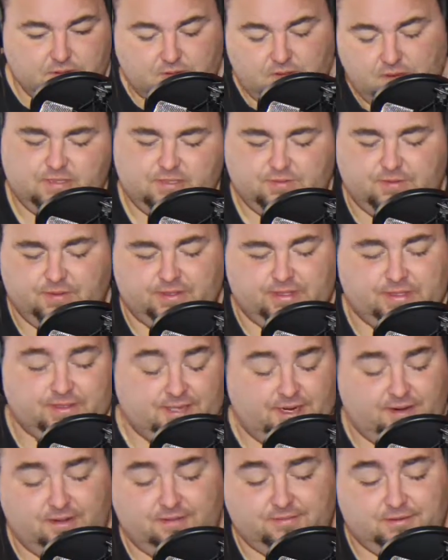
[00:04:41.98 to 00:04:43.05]
That's what it is. I
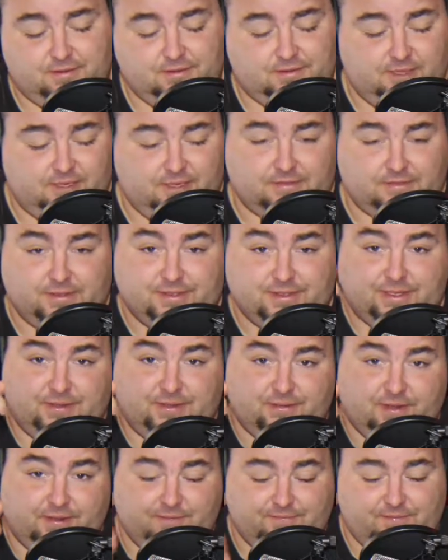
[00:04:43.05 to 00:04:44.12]
don't have to look that up because I
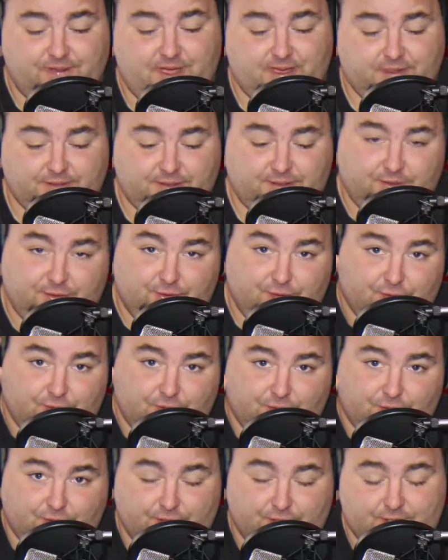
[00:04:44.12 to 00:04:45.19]
know that's fact. You
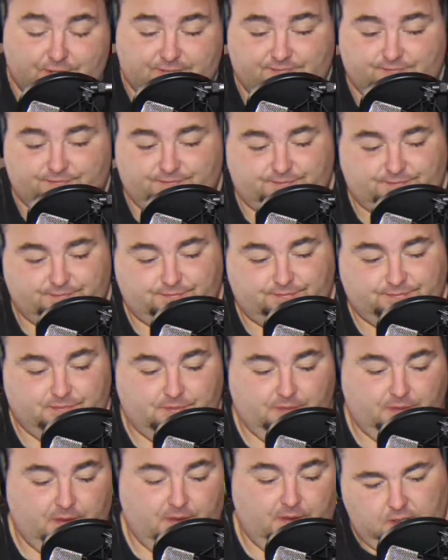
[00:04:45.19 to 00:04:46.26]
Google it.
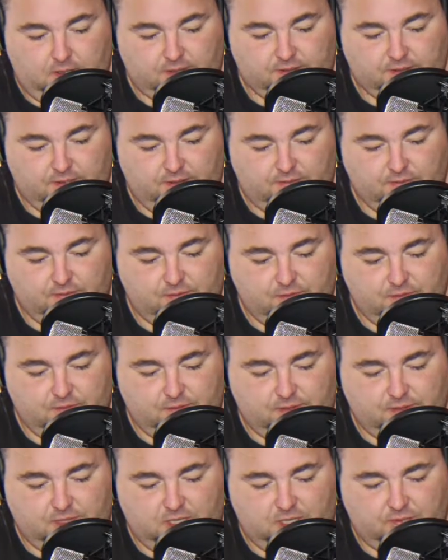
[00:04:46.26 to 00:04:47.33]
A lot of stuff going
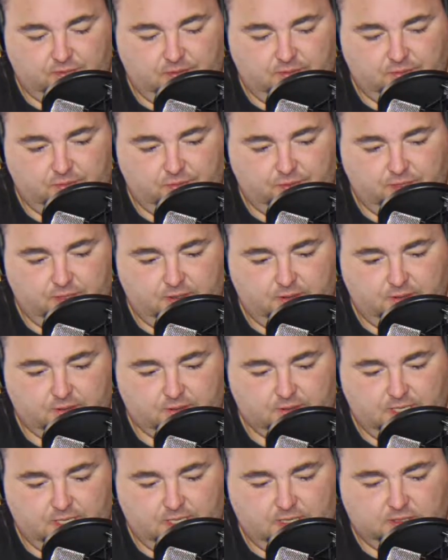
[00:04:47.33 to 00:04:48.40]
on with Alabama
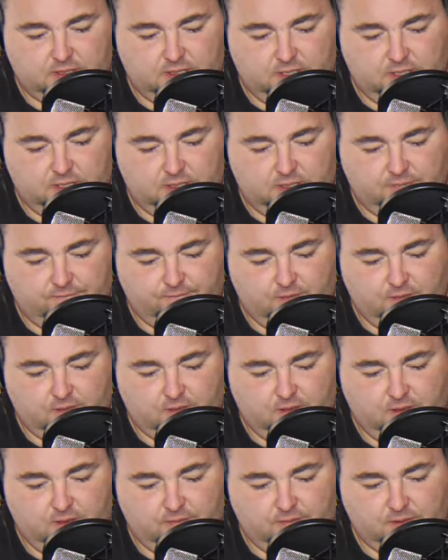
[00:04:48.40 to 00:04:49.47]
players at the NFL
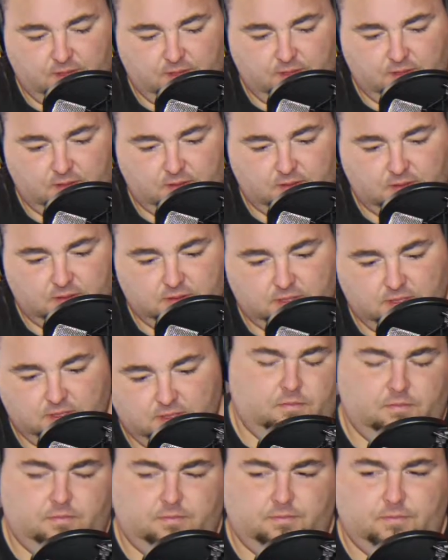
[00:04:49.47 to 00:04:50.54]
Combine.
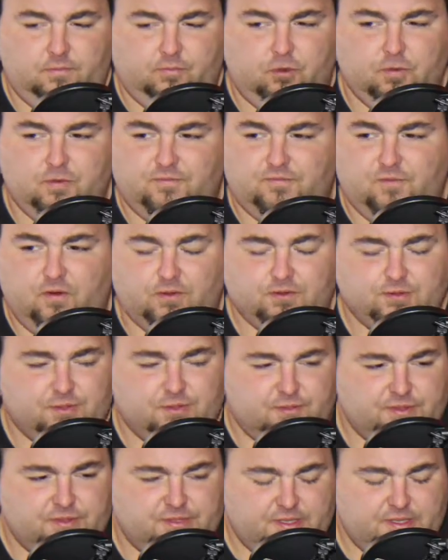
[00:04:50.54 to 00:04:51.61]
Reuben
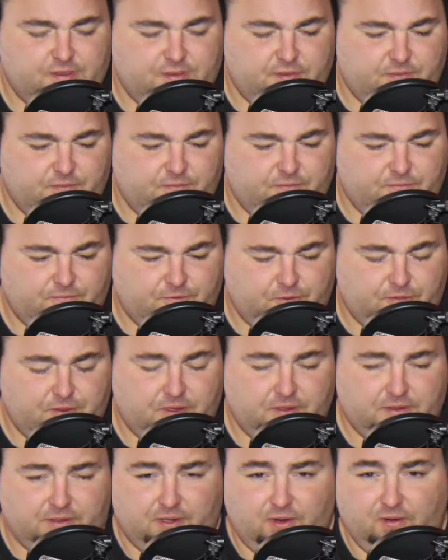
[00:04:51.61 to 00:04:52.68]
Foster was sent home for
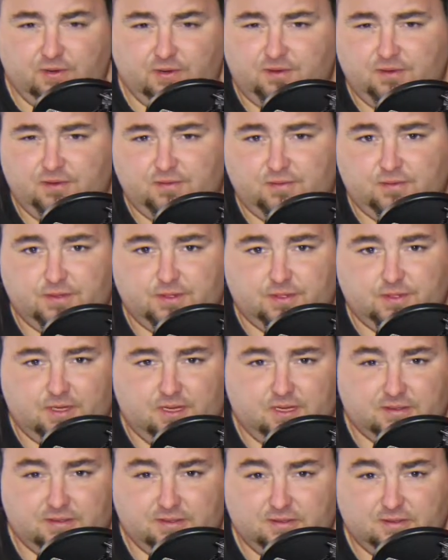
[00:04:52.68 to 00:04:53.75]
apparently arguing with a
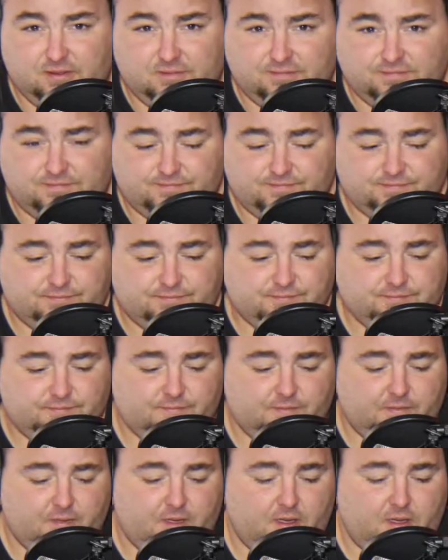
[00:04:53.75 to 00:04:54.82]
doctor.
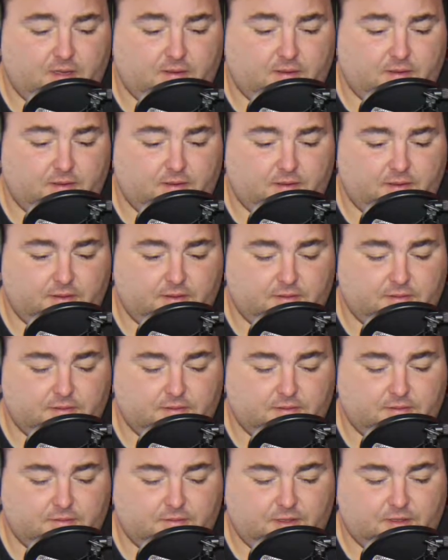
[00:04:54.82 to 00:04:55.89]

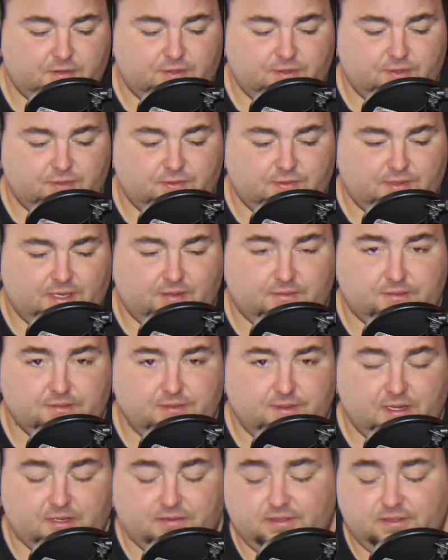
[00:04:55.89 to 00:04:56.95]
Not sure what that was
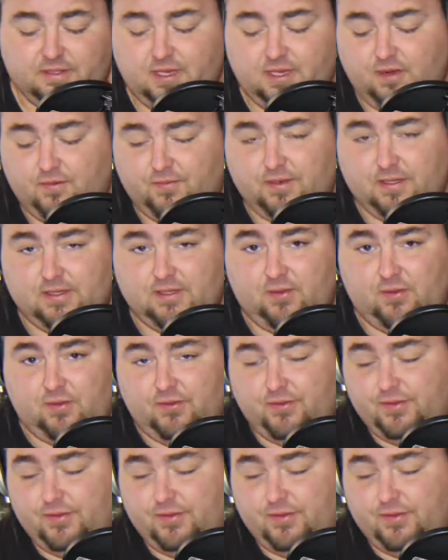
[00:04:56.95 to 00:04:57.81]
about. Did not read the whole